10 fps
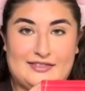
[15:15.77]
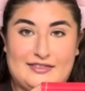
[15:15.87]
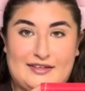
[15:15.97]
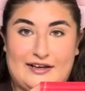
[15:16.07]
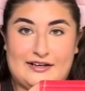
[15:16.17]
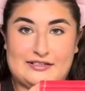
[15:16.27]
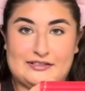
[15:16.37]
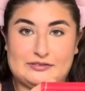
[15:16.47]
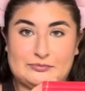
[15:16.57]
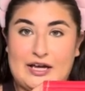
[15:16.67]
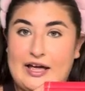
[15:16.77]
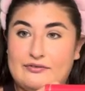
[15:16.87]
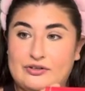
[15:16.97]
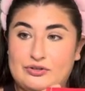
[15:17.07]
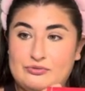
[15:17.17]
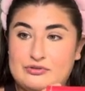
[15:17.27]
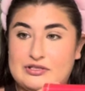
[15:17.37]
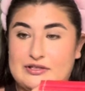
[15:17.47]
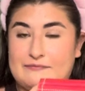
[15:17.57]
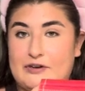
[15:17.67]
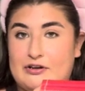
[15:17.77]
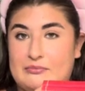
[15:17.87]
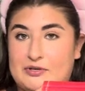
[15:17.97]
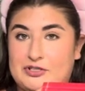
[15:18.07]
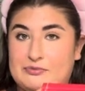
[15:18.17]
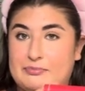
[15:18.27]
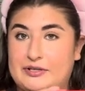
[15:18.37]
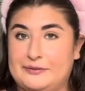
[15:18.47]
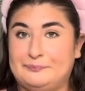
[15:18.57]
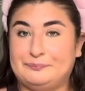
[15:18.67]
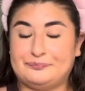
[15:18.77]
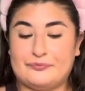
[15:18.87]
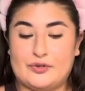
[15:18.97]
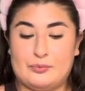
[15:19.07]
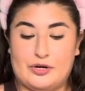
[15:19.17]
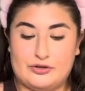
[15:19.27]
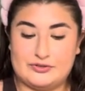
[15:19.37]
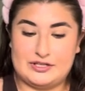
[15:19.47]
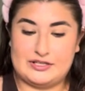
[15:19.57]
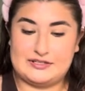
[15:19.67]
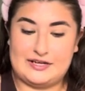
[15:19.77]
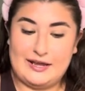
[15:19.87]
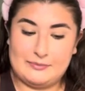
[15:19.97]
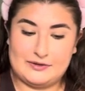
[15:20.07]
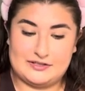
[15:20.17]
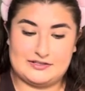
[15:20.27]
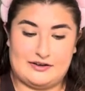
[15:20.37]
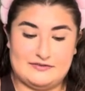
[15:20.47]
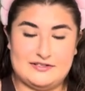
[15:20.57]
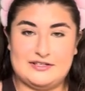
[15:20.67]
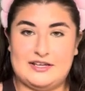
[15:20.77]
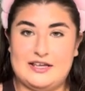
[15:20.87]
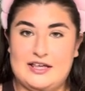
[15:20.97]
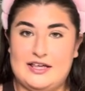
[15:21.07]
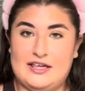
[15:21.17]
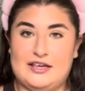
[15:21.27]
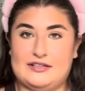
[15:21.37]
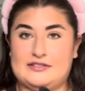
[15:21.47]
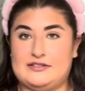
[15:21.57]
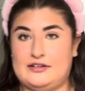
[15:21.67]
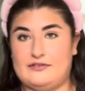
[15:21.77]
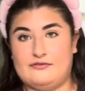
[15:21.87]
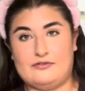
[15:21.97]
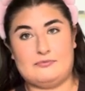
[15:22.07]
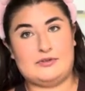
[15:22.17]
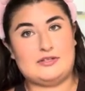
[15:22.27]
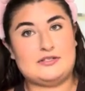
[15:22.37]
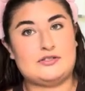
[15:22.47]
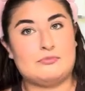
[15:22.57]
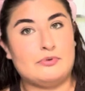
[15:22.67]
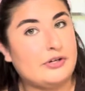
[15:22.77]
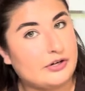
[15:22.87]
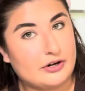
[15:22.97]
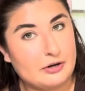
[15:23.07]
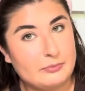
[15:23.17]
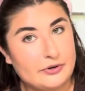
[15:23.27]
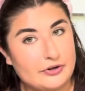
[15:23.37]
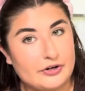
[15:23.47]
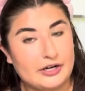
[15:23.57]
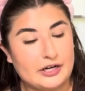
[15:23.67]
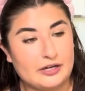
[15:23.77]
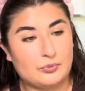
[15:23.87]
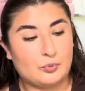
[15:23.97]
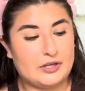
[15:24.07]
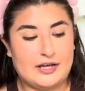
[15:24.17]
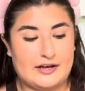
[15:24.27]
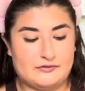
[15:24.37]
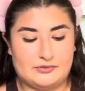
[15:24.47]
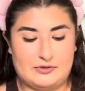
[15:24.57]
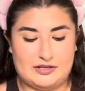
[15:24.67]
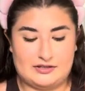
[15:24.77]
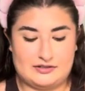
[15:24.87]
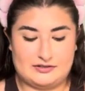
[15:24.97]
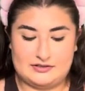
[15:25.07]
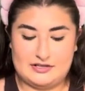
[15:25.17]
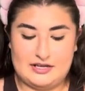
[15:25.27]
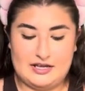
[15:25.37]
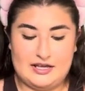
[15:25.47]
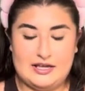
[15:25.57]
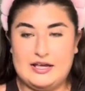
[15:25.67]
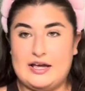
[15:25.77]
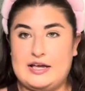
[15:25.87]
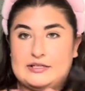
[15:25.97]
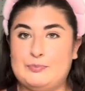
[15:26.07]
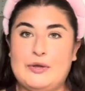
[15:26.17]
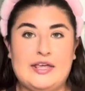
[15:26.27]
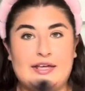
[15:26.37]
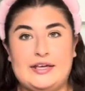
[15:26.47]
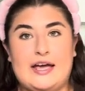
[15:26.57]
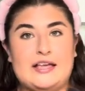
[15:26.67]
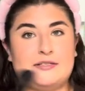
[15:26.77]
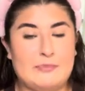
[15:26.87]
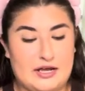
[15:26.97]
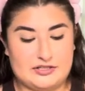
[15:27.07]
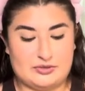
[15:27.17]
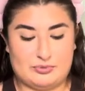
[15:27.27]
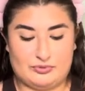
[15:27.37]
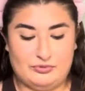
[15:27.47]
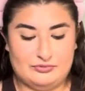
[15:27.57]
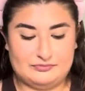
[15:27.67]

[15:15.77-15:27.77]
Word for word: that um, I haven't used very much, but we are using it today because obviously it's the infamous Sabrina Carpenter and we have to make this as pink as possible.